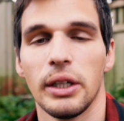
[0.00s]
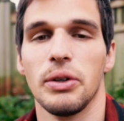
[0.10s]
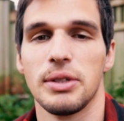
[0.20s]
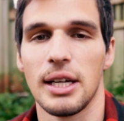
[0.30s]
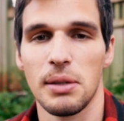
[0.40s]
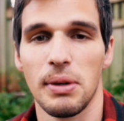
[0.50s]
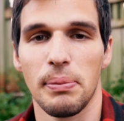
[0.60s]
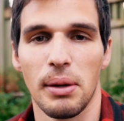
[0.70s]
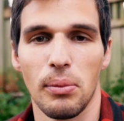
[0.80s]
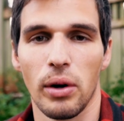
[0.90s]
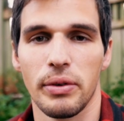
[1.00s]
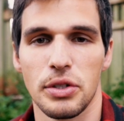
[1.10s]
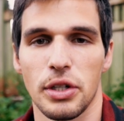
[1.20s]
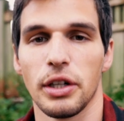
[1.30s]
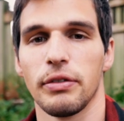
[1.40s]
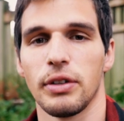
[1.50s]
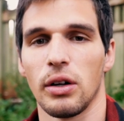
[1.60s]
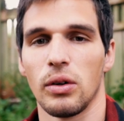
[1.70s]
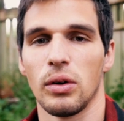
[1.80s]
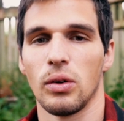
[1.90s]
You tend to be a bit more reserved
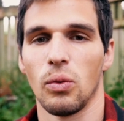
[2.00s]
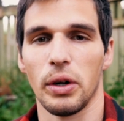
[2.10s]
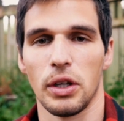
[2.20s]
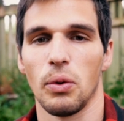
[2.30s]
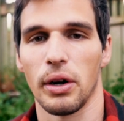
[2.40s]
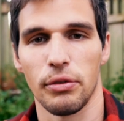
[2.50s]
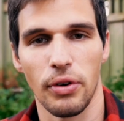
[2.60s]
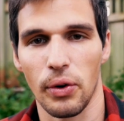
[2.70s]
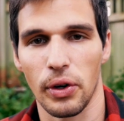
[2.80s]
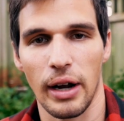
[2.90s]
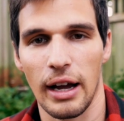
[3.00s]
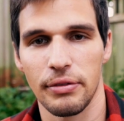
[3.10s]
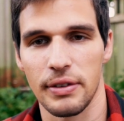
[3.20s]
on what you want to photograph.